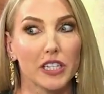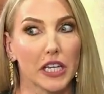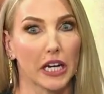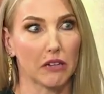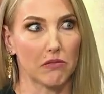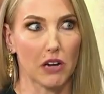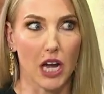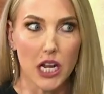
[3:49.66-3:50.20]

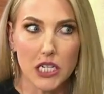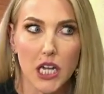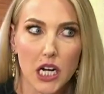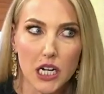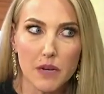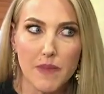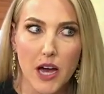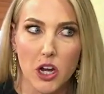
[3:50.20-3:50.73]
like not
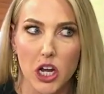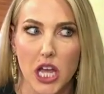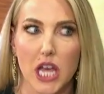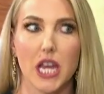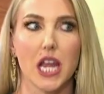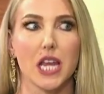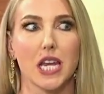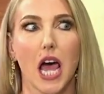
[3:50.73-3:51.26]
talk about it
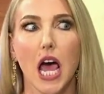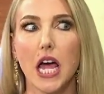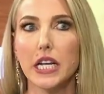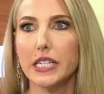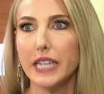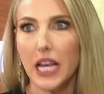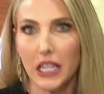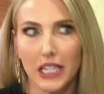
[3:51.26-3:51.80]
yeah. and
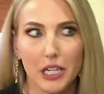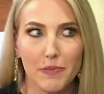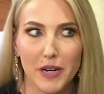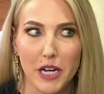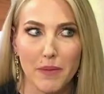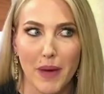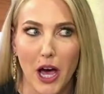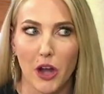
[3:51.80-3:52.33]
not tell
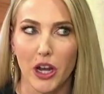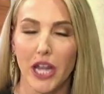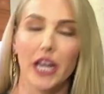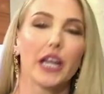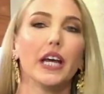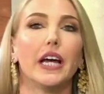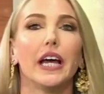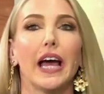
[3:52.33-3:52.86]
anybody about it.
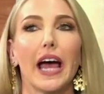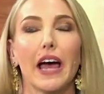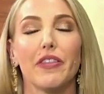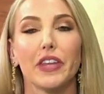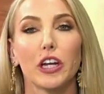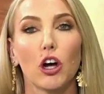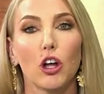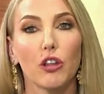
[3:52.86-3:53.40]
Mm-hmm.
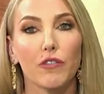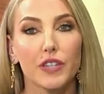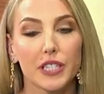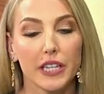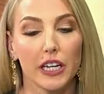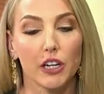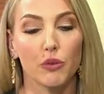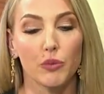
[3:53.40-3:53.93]
And then all of a
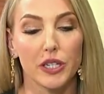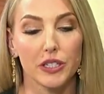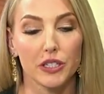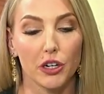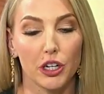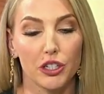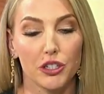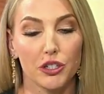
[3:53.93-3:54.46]
sudden we
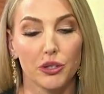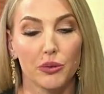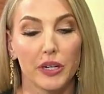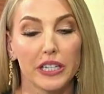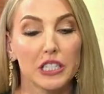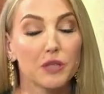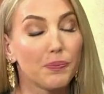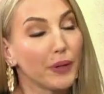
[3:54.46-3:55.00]
start to
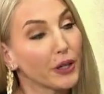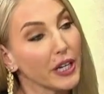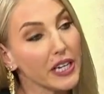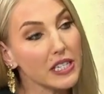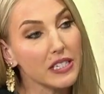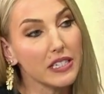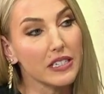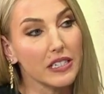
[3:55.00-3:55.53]

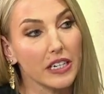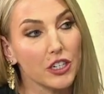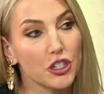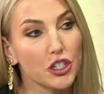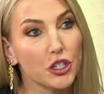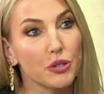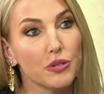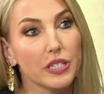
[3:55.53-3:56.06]
experience these
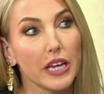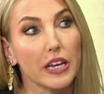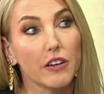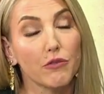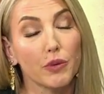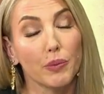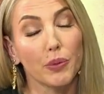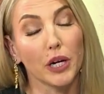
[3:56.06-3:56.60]
issues and
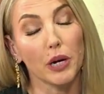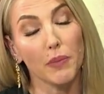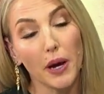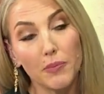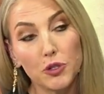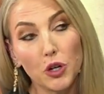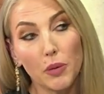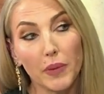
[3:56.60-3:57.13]
if we bring them
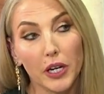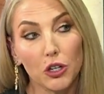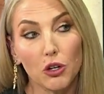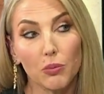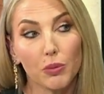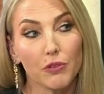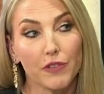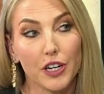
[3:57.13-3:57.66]
up to our
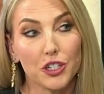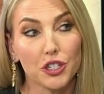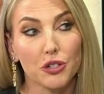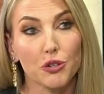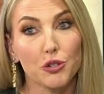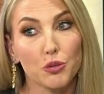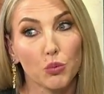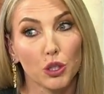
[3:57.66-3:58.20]
medical
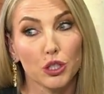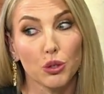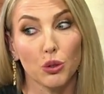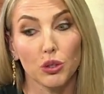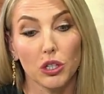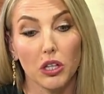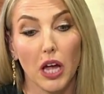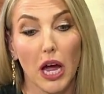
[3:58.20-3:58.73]
professionals, we're
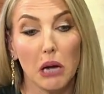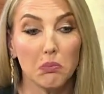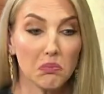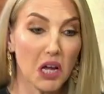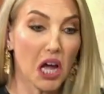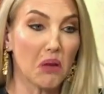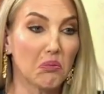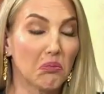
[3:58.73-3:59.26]
told a lot,
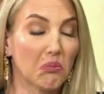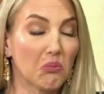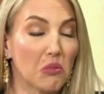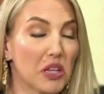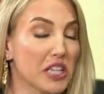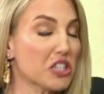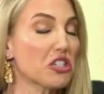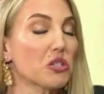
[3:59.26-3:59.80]
ah,
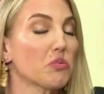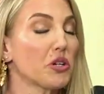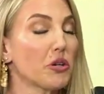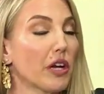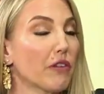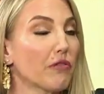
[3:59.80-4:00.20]
well, that's just what you get